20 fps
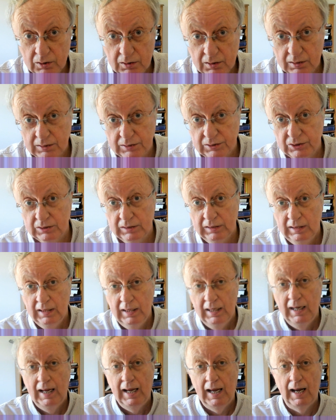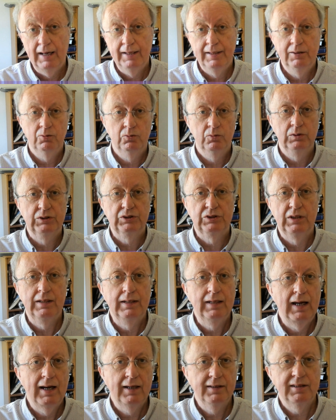words. And it was
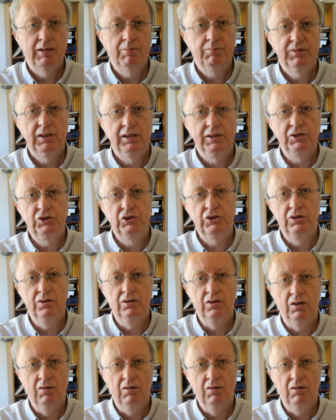an adaptation